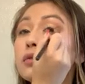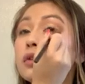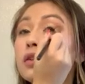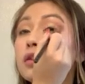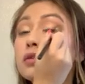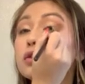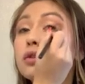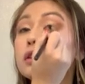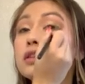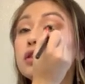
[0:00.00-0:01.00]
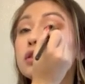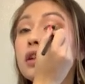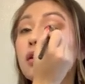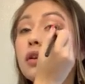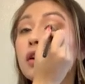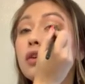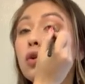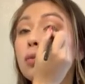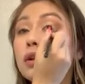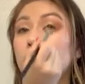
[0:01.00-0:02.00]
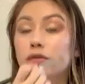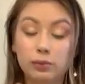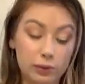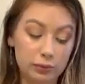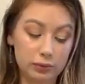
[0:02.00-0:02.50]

it's crazy that she's now like opening for people.